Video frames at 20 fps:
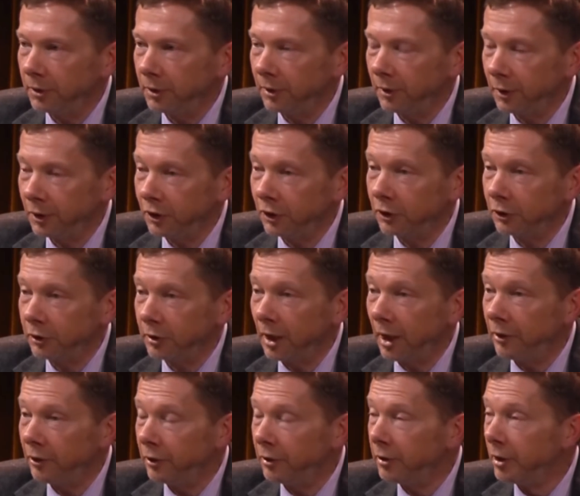This is
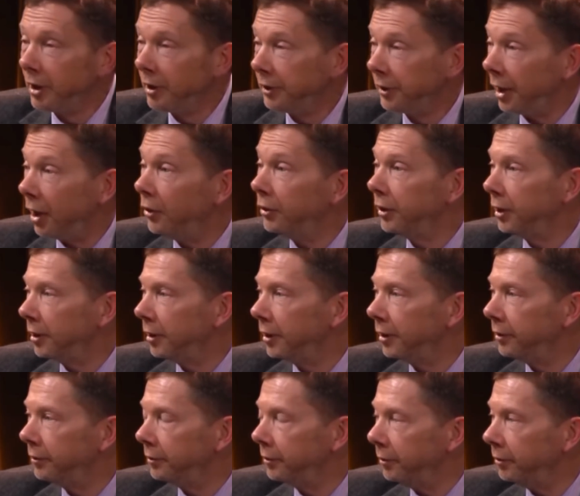undoubtedly
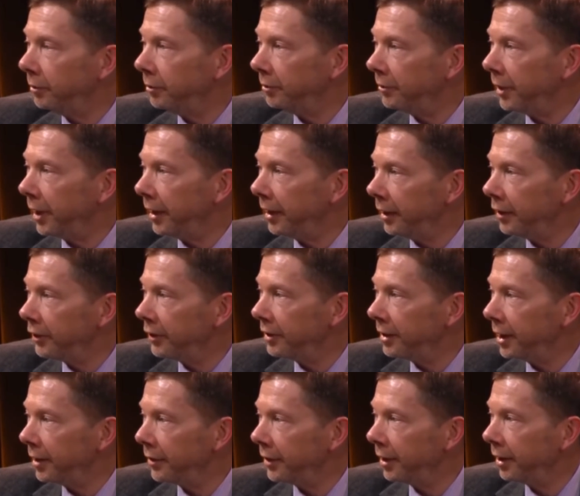true. There is
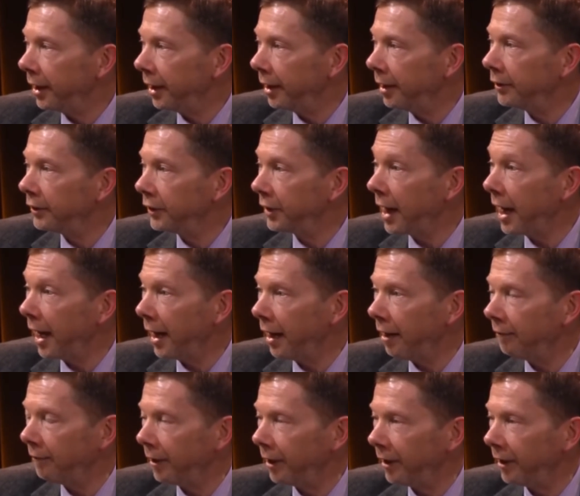nothing else ever.